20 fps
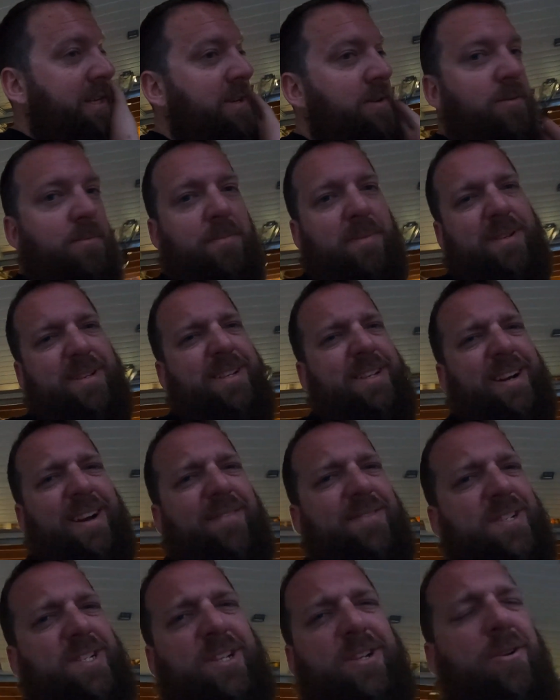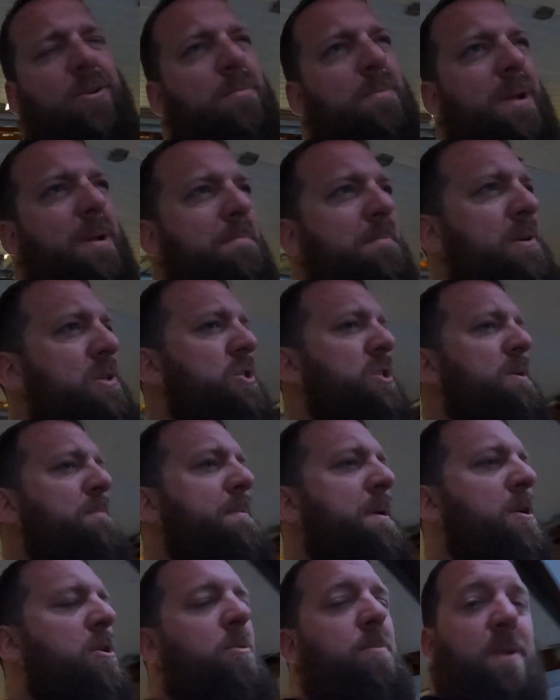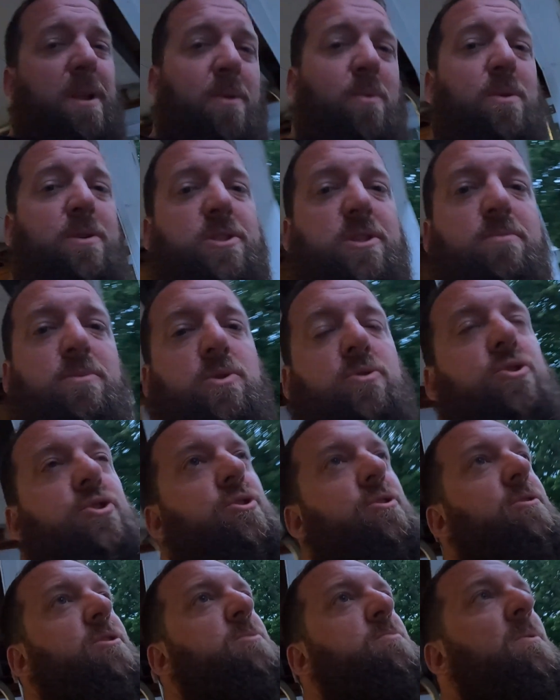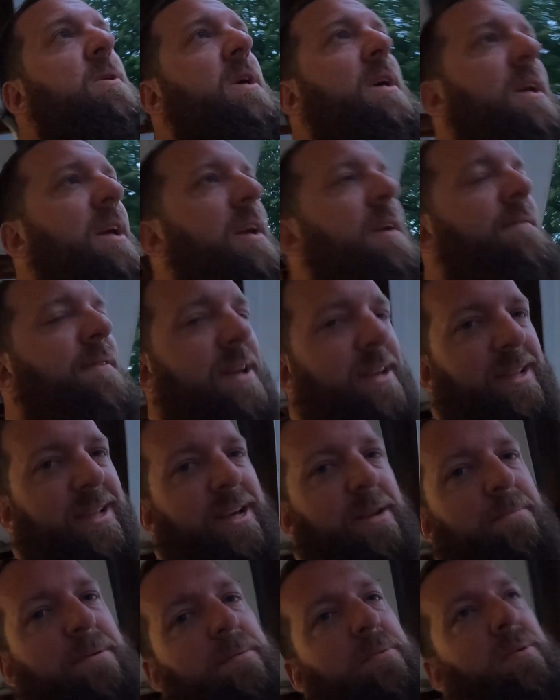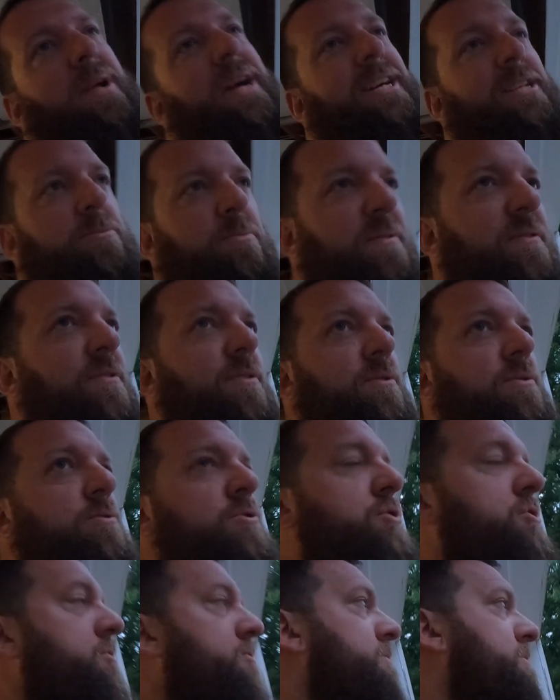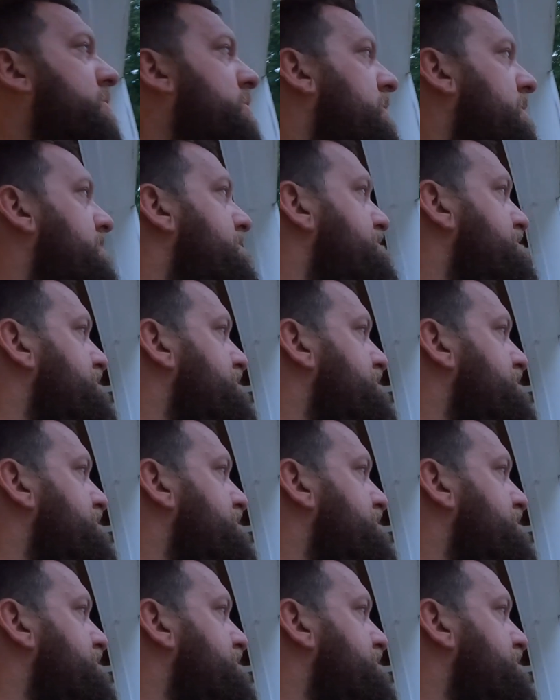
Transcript: Obviously you don't make much on apparel, but I want some new shirts. I've had a lot of people ask me for new shirts.